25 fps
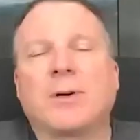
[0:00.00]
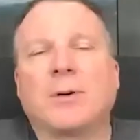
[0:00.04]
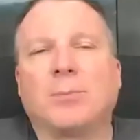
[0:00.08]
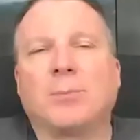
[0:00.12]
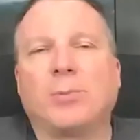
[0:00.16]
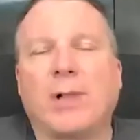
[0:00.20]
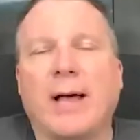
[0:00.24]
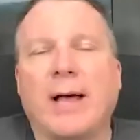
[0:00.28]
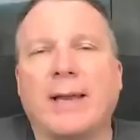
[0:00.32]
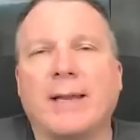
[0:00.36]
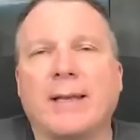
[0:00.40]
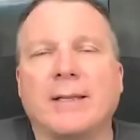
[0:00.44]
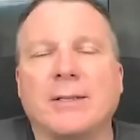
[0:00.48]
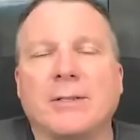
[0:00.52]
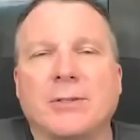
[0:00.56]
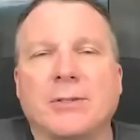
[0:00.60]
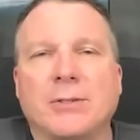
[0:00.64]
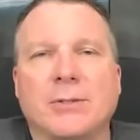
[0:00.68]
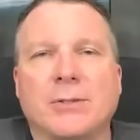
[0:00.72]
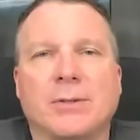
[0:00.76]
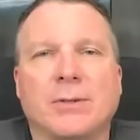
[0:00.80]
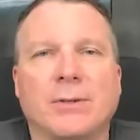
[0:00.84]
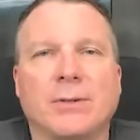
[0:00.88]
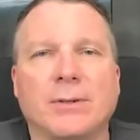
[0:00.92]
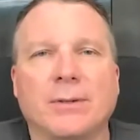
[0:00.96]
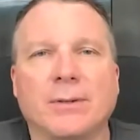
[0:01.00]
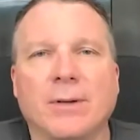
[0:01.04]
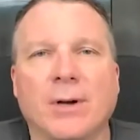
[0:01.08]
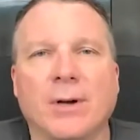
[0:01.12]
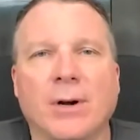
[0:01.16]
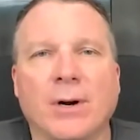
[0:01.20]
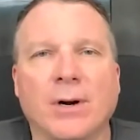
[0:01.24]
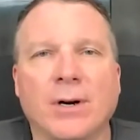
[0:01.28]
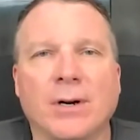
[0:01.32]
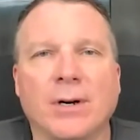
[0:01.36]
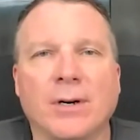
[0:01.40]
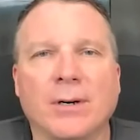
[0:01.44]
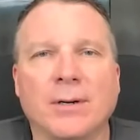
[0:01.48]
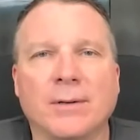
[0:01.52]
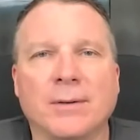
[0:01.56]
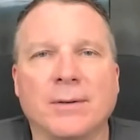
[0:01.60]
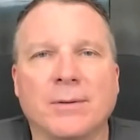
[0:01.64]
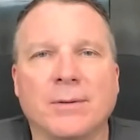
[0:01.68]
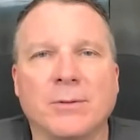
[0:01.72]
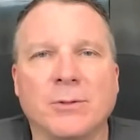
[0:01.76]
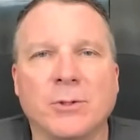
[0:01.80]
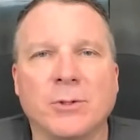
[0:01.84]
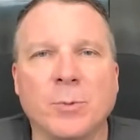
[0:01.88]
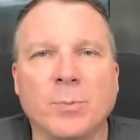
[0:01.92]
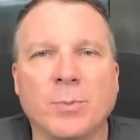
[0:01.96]
planets are
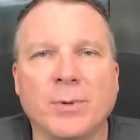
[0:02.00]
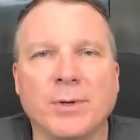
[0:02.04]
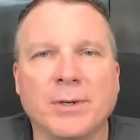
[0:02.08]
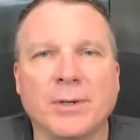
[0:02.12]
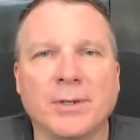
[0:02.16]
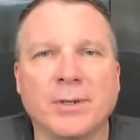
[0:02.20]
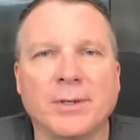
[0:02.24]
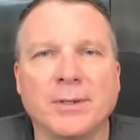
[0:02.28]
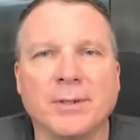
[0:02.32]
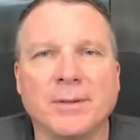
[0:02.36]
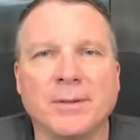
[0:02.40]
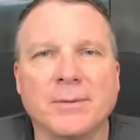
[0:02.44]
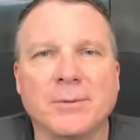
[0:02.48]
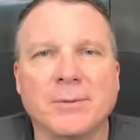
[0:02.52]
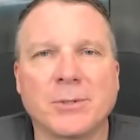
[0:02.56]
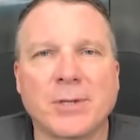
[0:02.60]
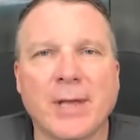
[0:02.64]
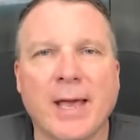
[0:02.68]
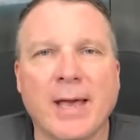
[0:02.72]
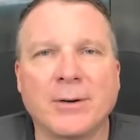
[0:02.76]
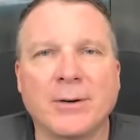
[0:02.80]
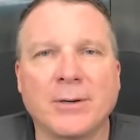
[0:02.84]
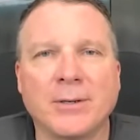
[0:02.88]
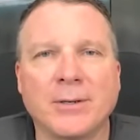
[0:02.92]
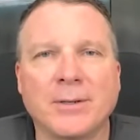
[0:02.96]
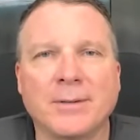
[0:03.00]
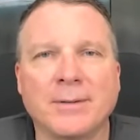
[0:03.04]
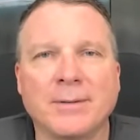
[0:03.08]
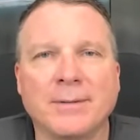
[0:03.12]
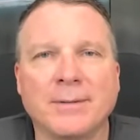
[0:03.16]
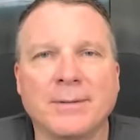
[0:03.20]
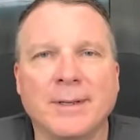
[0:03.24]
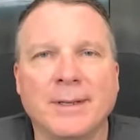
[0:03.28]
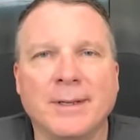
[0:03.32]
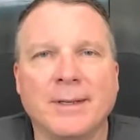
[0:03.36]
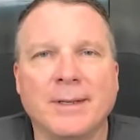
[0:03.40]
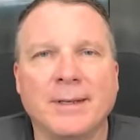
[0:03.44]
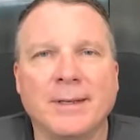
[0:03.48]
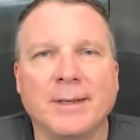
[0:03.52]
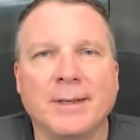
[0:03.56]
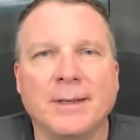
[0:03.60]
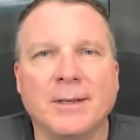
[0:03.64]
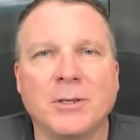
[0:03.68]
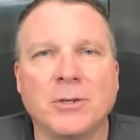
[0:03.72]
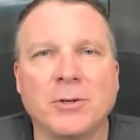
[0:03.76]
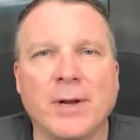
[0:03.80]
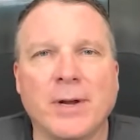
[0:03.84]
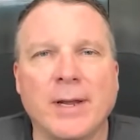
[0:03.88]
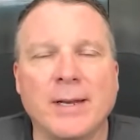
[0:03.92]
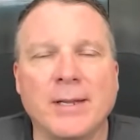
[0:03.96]
Jupiter, Saturn,
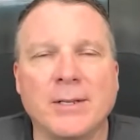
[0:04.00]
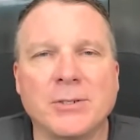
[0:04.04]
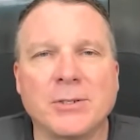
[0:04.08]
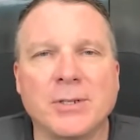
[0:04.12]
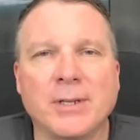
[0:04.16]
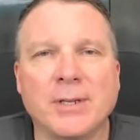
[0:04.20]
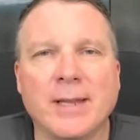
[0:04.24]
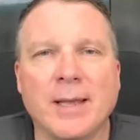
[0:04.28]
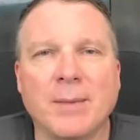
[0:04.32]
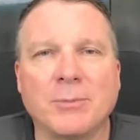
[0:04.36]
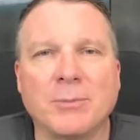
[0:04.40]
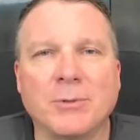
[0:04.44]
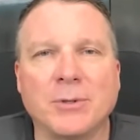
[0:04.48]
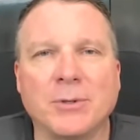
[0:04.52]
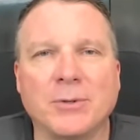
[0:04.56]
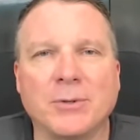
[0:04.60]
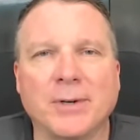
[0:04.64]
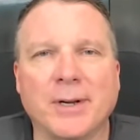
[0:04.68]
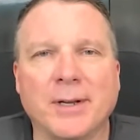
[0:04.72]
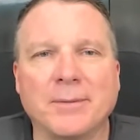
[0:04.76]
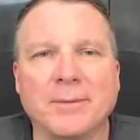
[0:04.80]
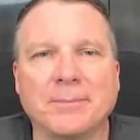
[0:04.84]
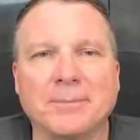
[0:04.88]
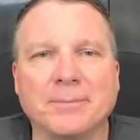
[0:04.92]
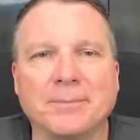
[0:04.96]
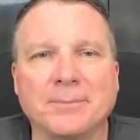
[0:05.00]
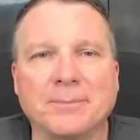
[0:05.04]
Uranus, and Neptune, right?